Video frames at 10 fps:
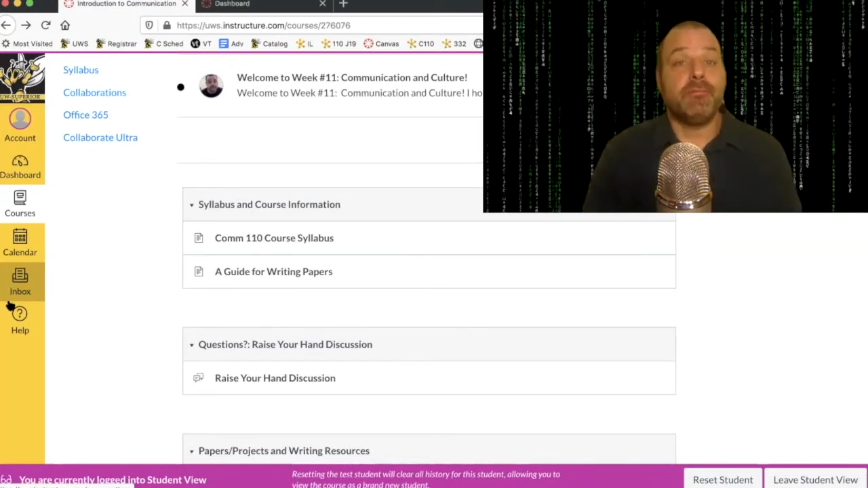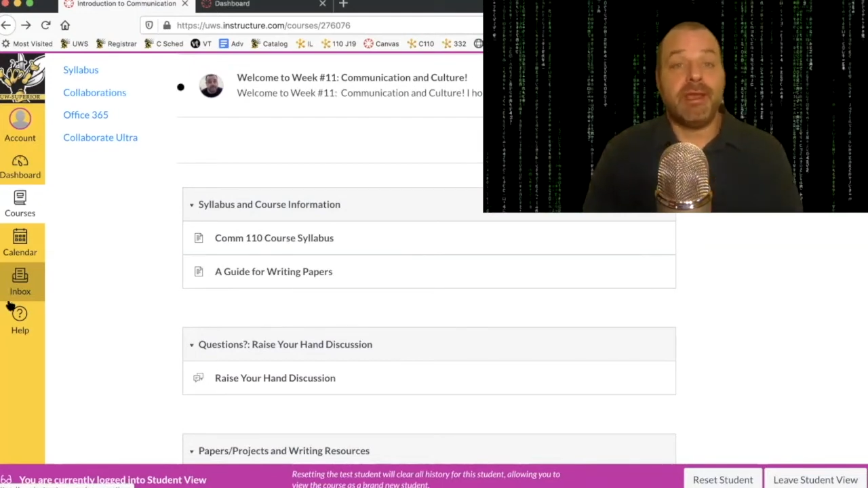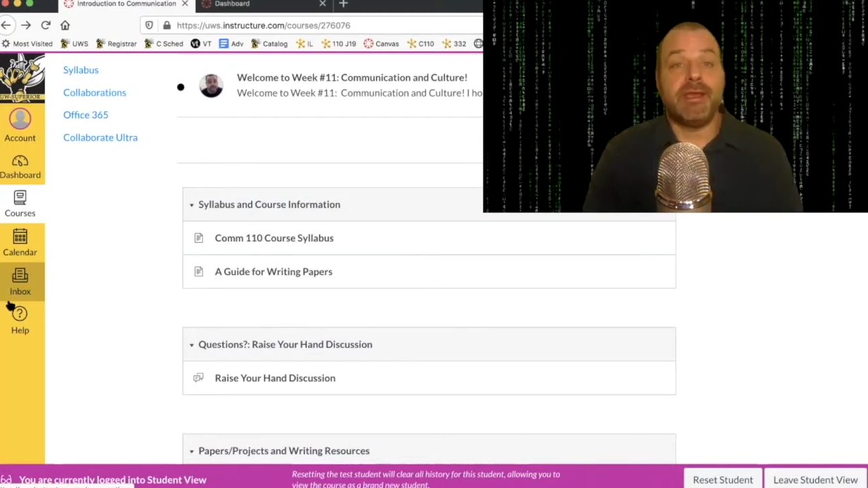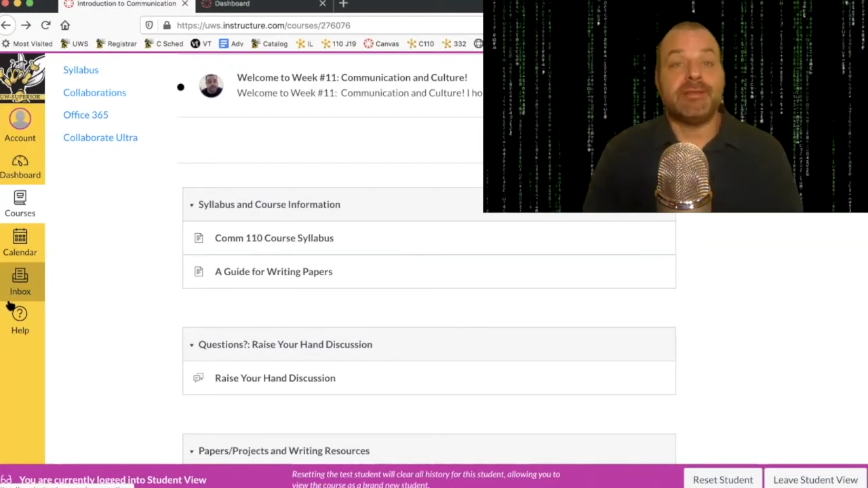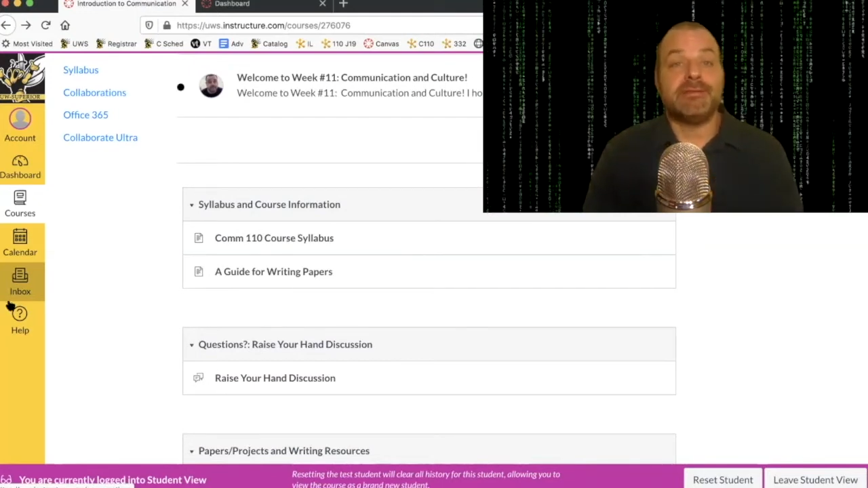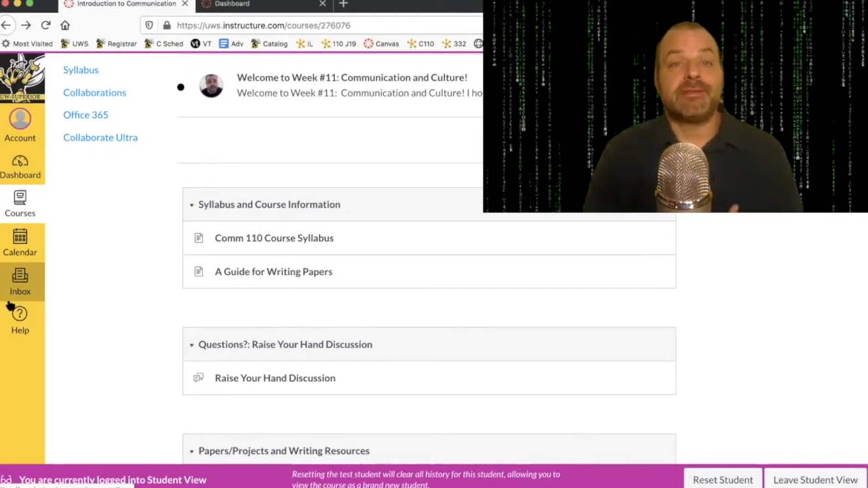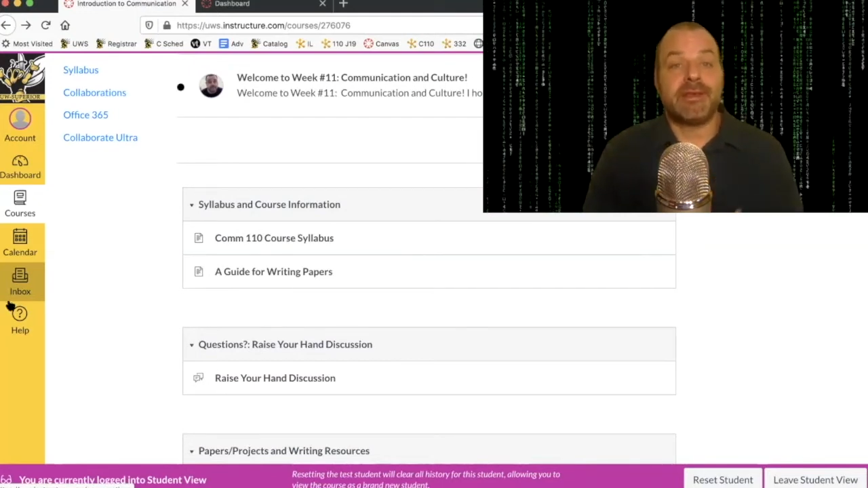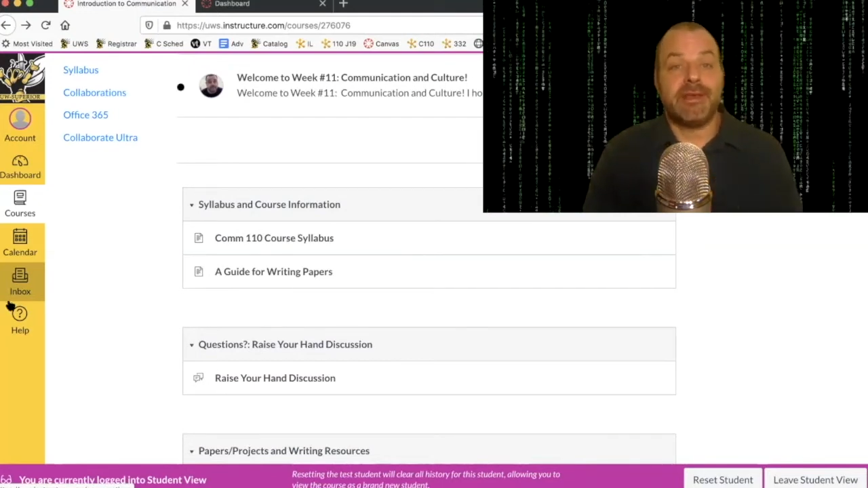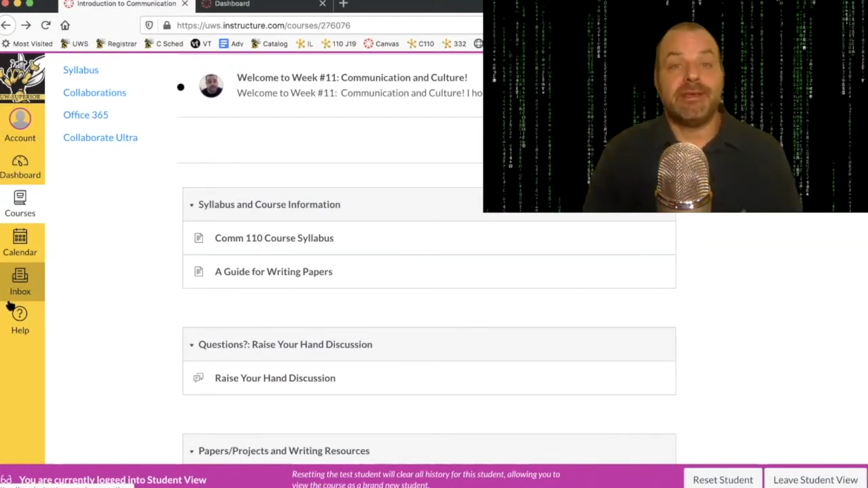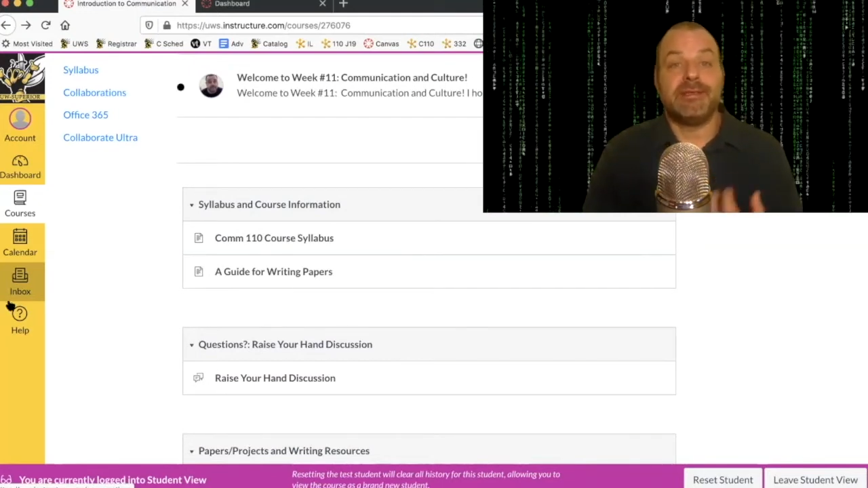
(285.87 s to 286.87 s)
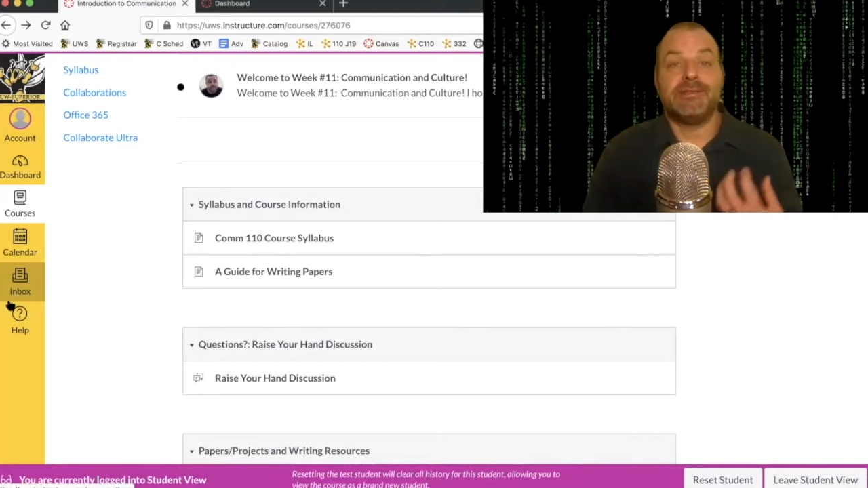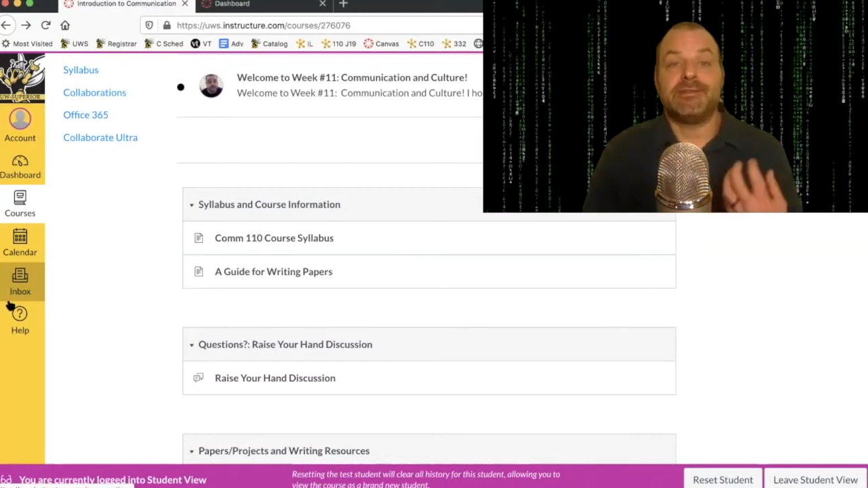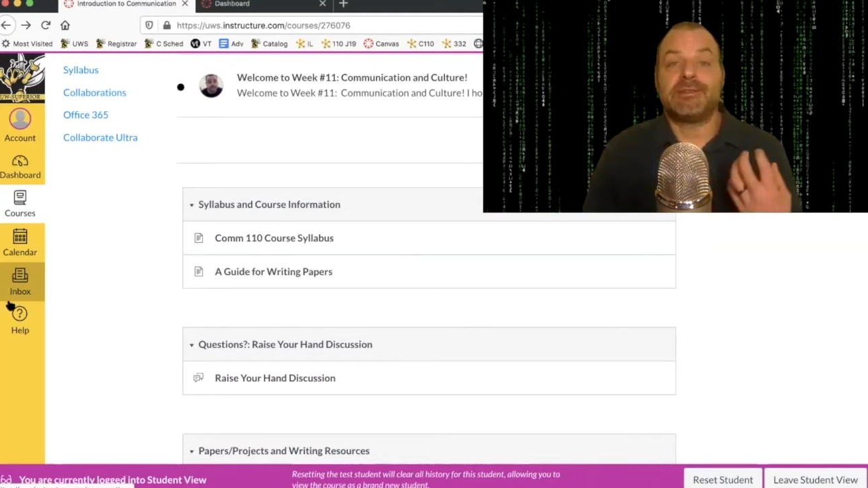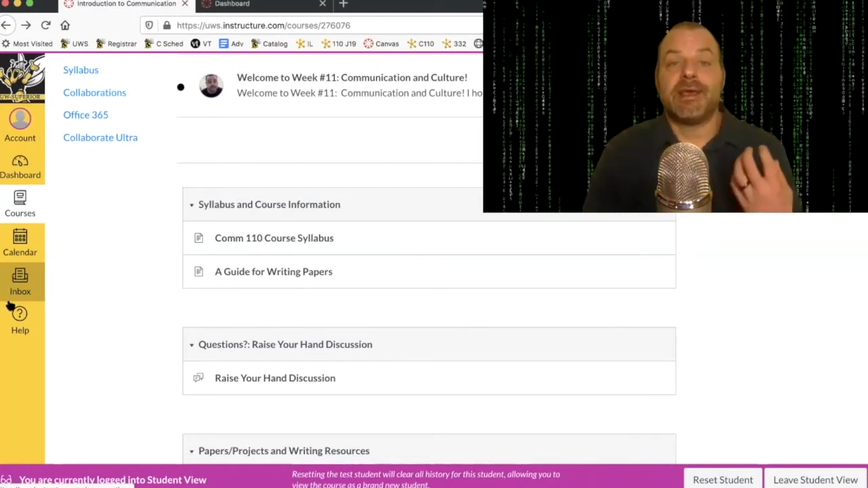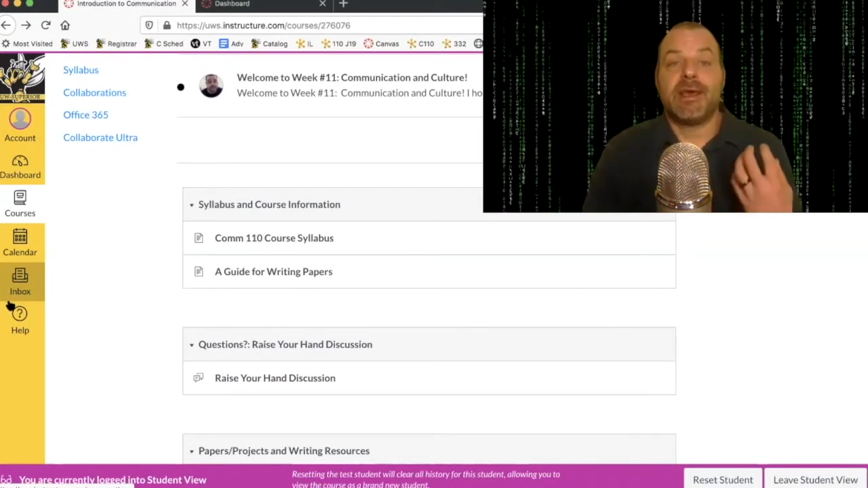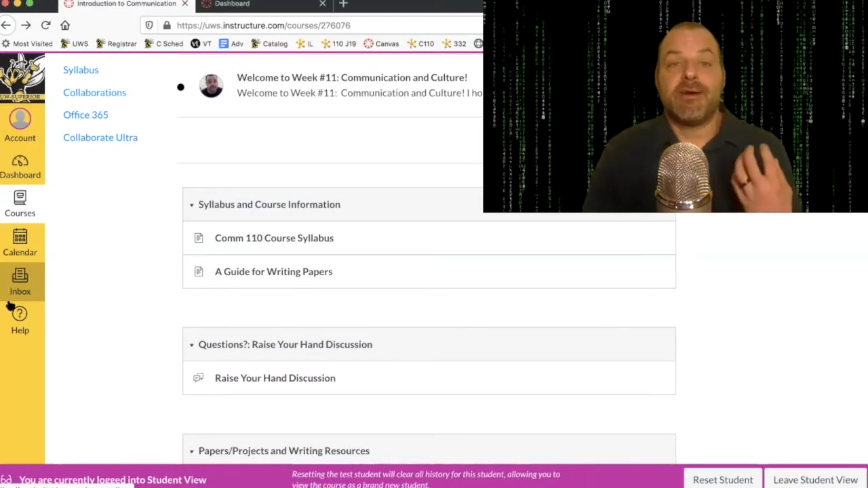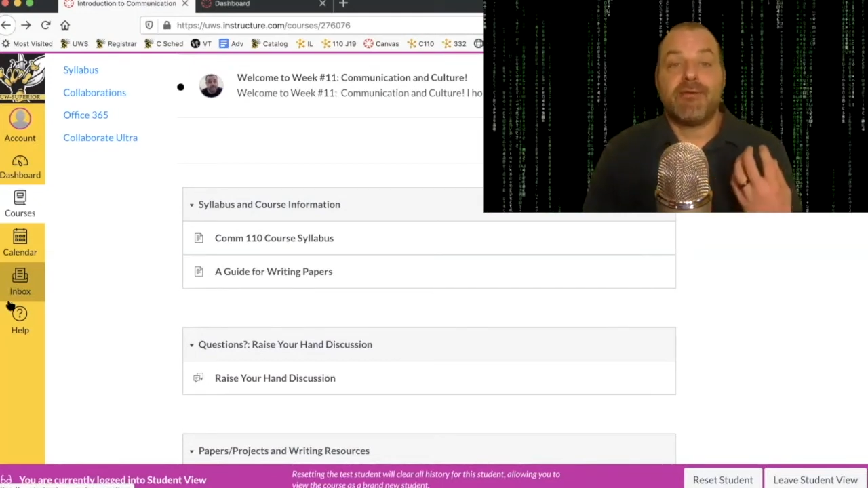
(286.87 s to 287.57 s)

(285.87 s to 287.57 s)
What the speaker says: means is